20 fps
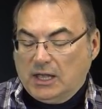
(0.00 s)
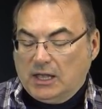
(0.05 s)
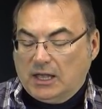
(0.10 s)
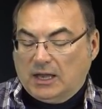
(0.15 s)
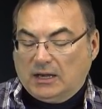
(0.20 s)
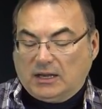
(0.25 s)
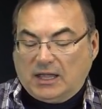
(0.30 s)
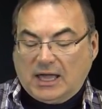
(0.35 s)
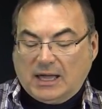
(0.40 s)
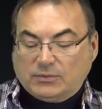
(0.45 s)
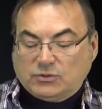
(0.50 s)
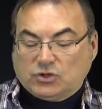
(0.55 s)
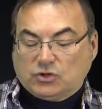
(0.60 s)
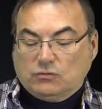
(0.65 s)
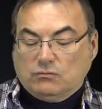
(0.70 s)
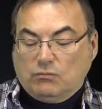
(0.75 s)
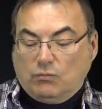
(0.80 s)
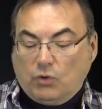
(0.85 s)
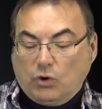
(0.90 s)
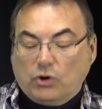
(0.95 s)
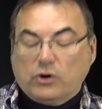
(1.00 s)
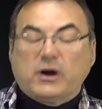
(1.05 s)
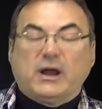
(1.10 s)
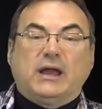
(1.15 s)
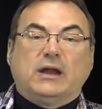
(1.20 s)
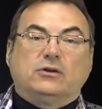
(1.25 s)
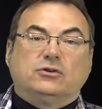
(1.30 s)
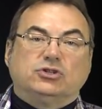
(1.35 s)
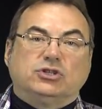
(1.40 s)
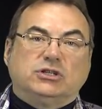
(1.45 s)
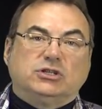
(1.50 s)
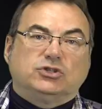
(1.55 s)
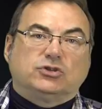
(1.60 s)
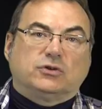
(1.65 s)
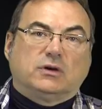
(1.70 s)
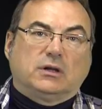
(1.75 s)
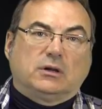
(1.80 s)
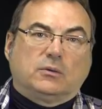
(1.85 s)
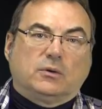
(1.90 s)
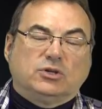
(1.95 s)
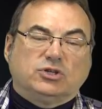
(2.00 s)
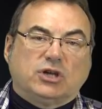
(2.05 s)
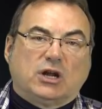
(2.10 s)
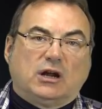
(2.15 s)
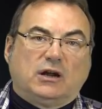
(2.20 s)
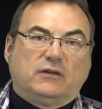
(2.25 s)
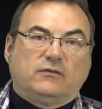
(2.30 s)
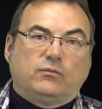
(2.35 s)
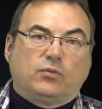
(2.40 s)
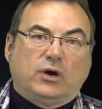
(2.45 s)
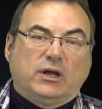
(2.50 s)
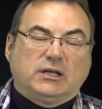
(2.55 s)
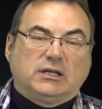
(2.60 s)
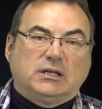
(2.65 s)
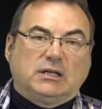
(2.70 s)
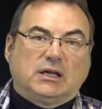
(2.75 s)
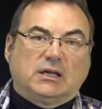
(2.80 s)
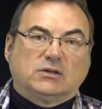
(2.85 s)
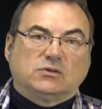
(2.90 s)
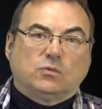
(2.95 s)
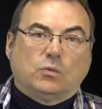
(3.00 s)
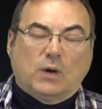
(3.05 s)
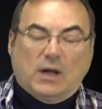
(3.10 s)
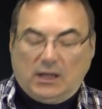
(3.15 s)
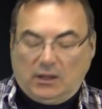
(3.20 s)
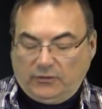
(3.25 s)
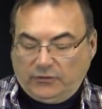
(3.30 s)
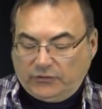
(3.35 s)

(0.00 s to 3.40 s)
and capture more energy during regenerative braking as well.